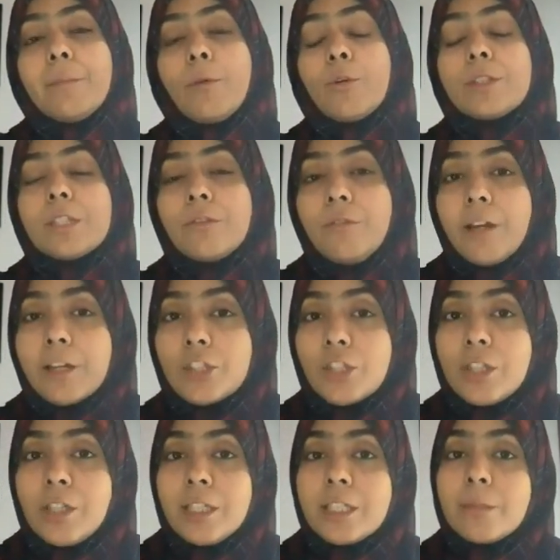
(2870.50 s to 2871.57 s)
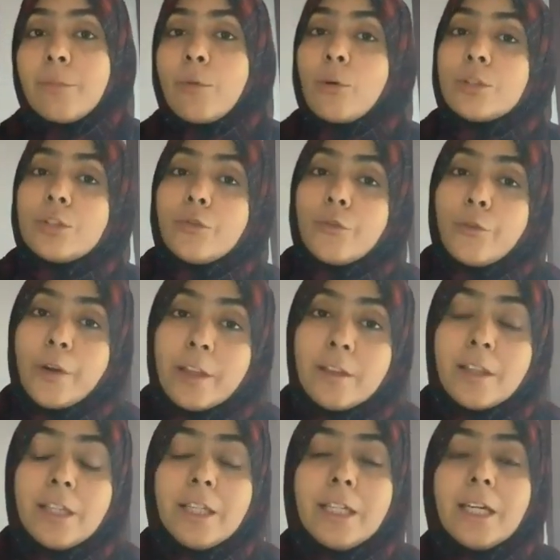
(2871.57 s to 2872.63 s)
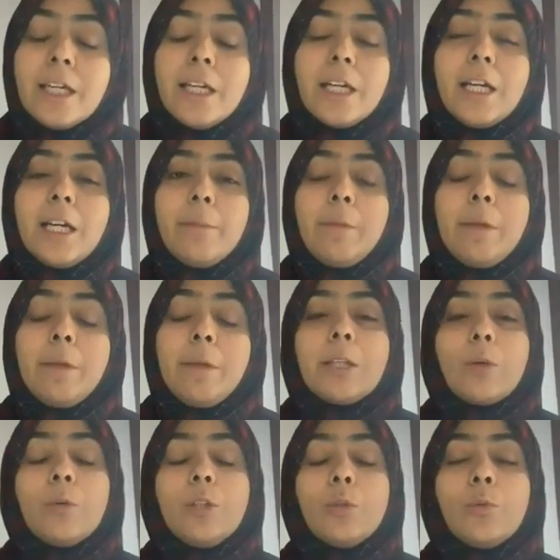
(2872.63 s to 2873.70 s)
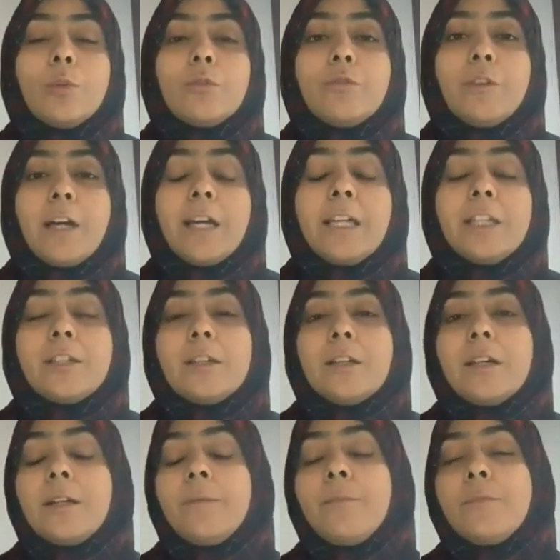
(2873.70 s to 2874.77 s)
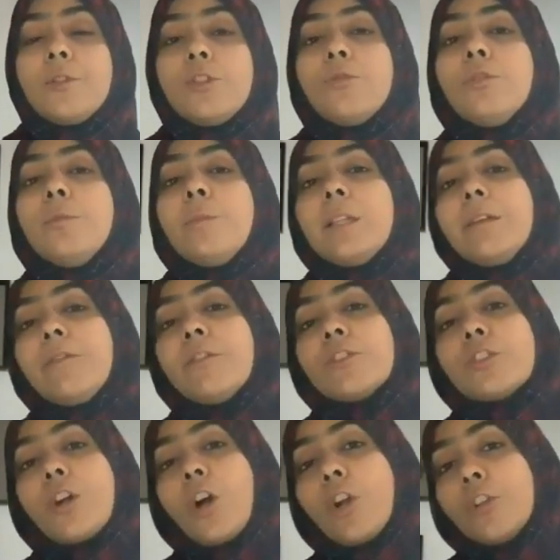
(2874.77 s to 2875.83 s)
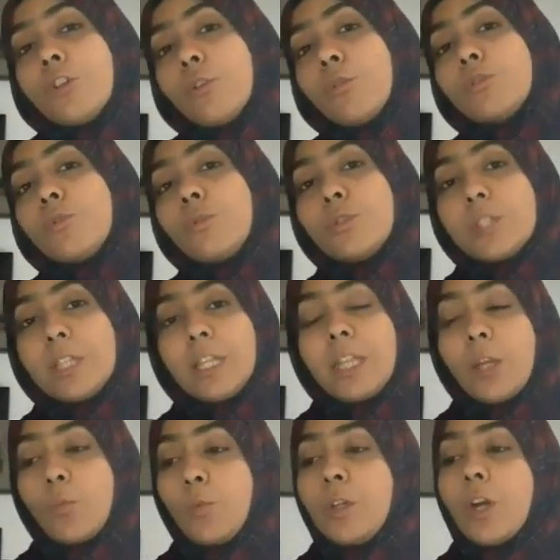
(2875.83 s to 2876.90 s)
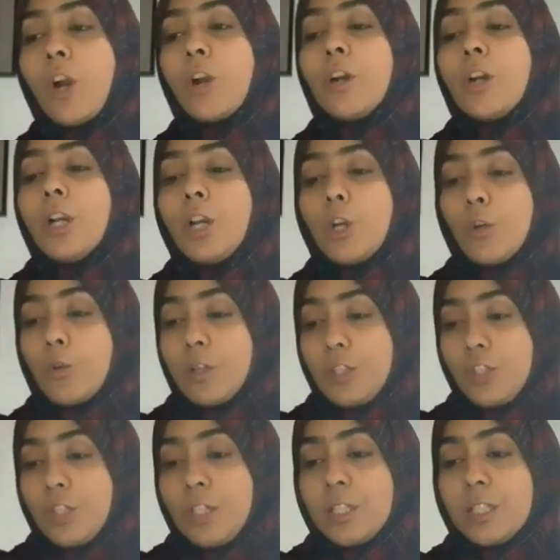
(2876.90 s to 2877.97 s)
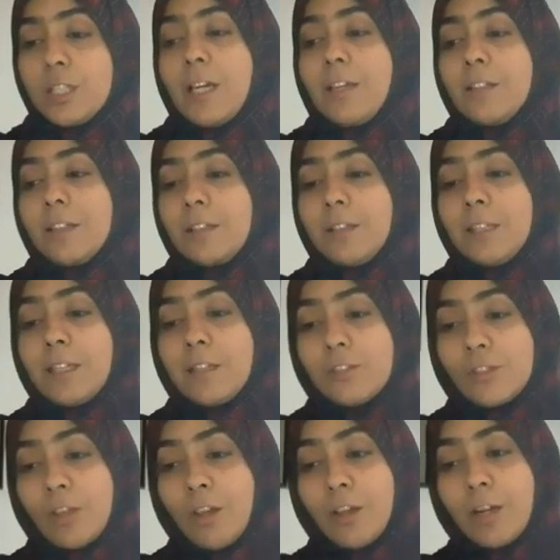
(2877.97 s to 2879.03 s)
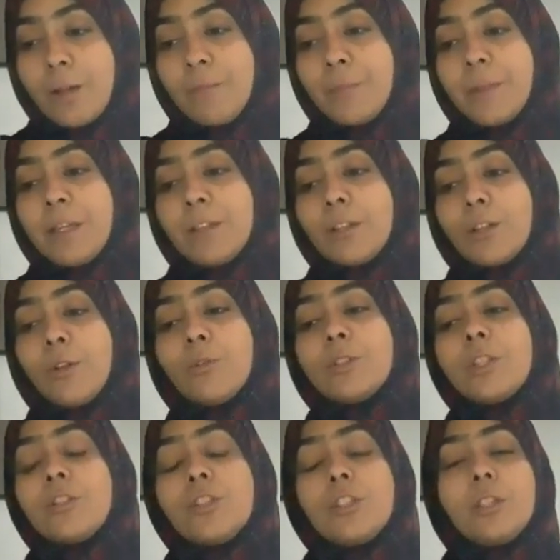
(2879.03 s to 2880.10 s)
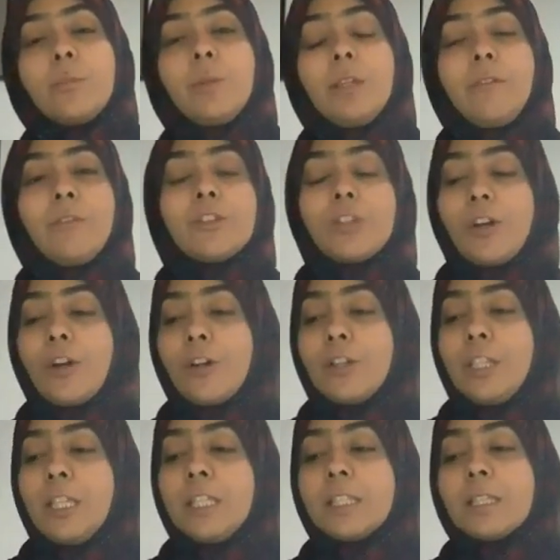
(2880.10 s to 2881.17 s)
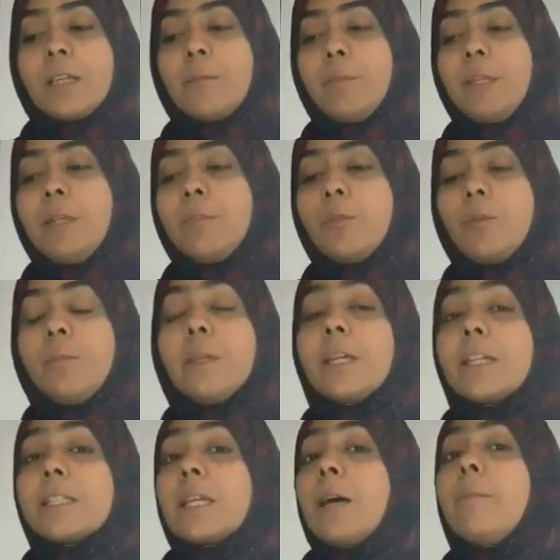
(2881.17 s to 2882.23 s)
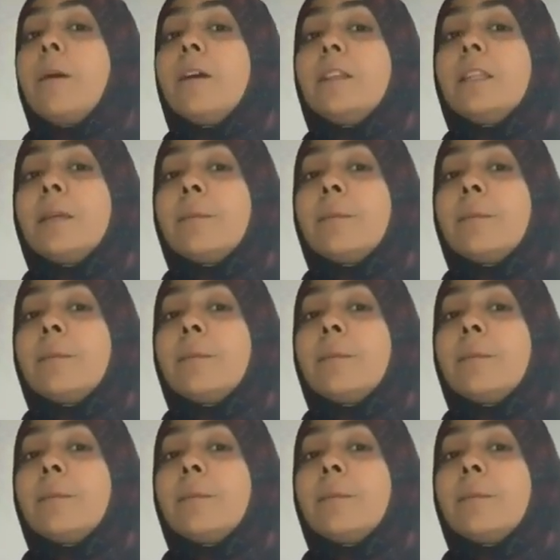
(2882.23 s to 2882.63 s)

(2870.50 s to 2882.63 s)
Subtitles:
most affectionate, most friendly people that you will find to the believers are those who say that we are Christians, the Nasara. The closest to the believers are these people, because among